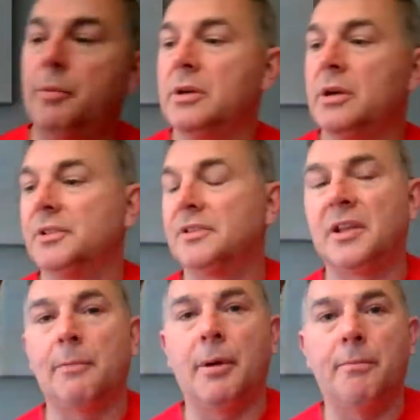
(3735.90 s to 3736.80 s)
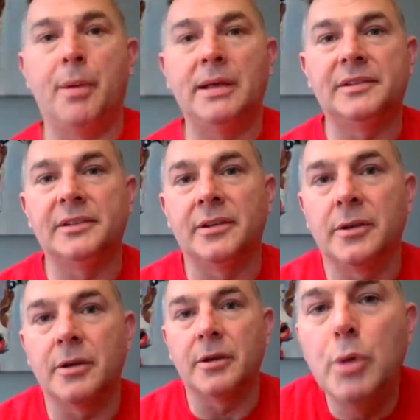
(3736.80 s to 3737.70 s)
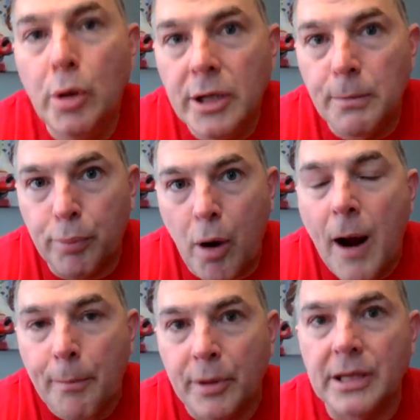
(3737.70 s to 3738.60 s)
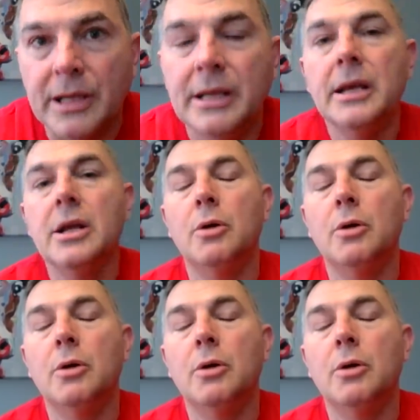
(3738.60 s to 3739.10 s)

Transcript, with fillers: because of step up basis and community property,